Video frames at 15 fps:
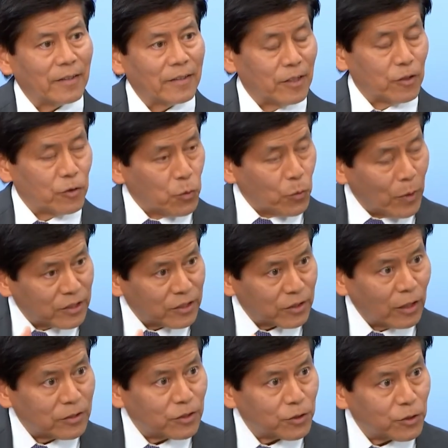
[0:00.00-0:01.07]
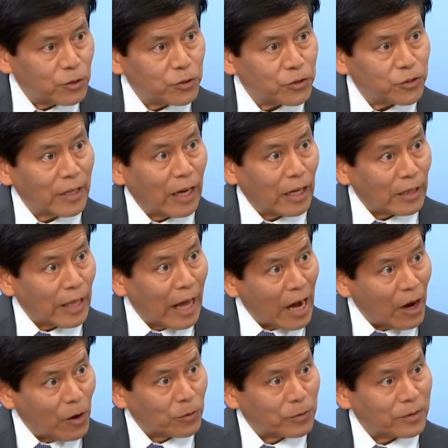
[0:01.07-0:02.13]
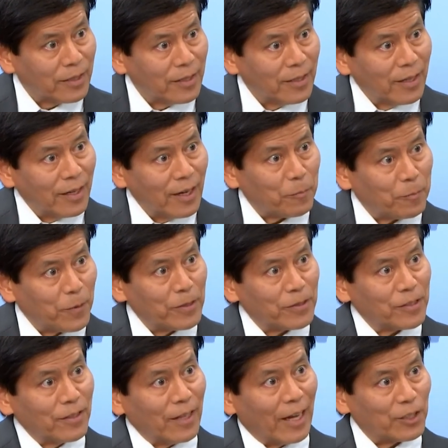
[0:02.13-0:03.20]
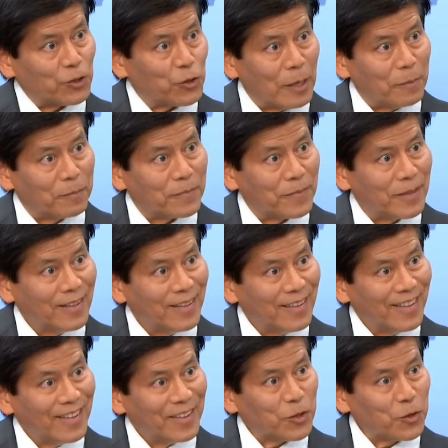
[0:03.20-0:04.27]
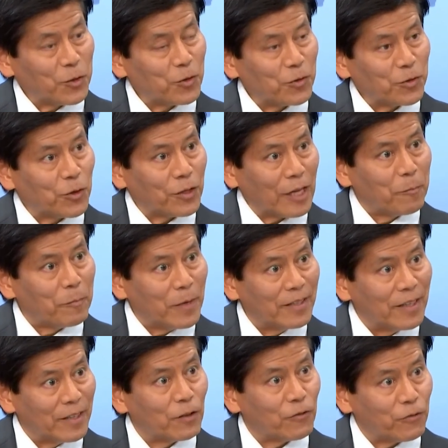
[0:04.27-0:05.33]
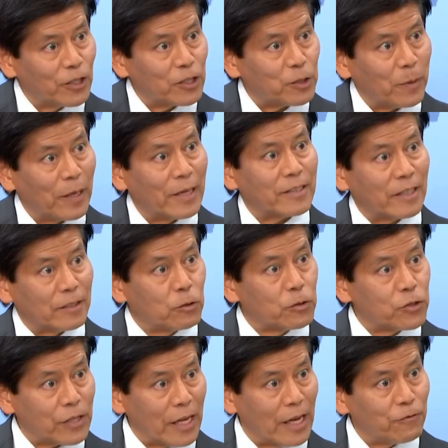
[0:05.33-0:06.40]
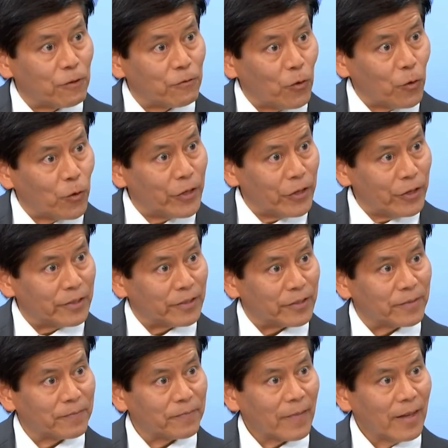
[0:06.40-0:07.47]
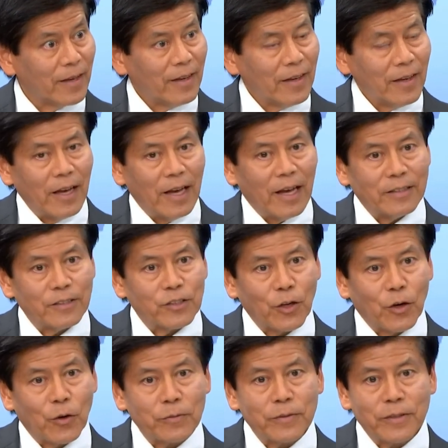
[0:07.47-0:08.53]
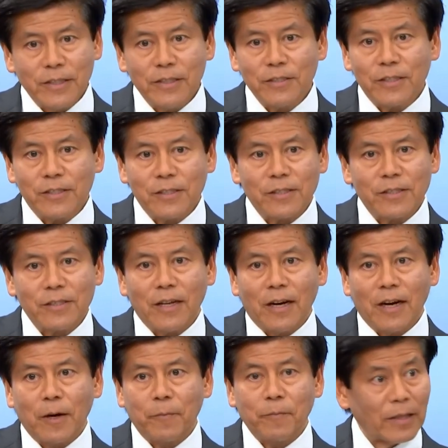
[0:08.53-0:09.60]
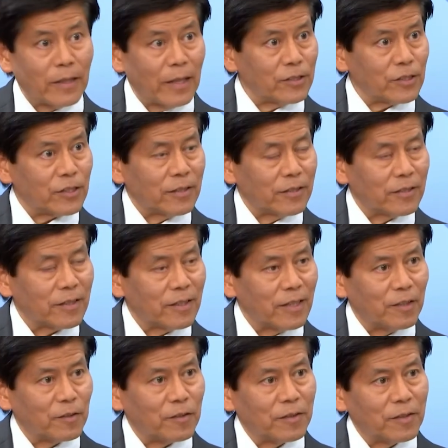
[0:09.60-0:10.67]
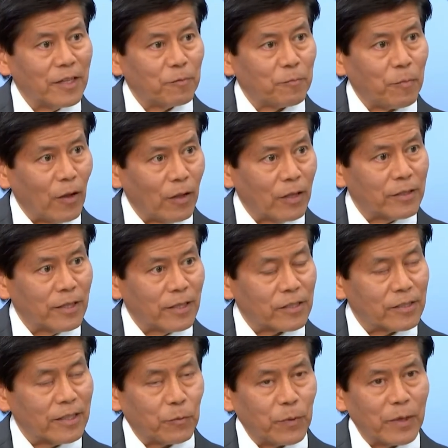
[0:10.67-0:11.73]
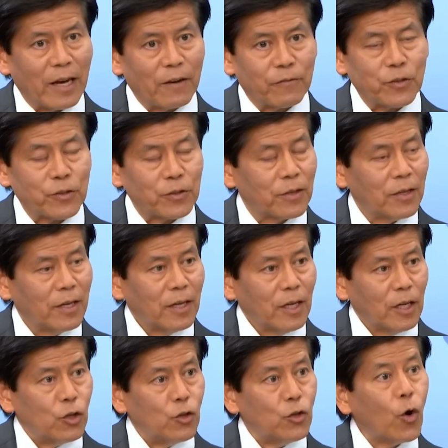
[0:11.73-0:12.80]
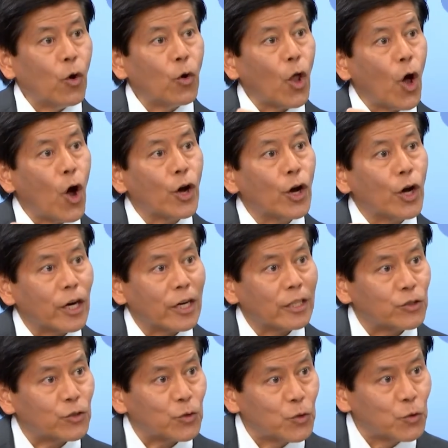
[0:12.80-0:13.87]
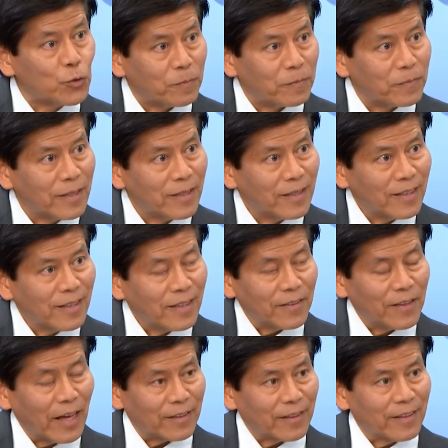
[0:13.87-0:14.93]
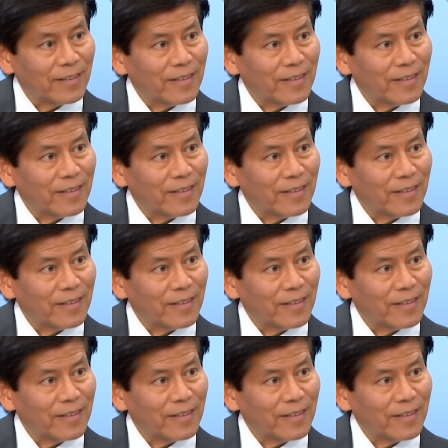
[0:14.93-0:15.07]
the U.S. Constitution allowed a person like Trump to come in the first place and to stay for 4 years. And so this is a lesson in politics that we have to no longer assume that